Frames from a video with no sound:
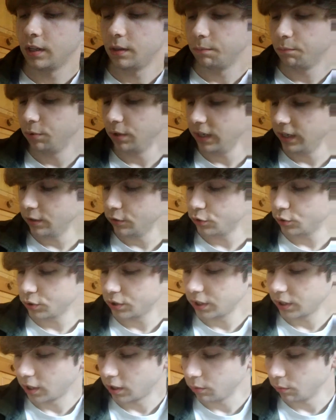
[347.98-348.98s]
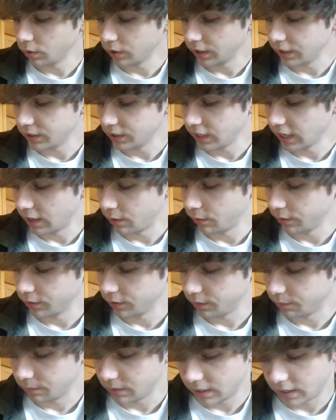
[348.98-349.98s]
interesting artwork he's got with
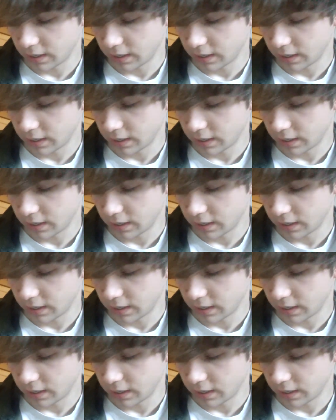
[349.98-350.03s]
him.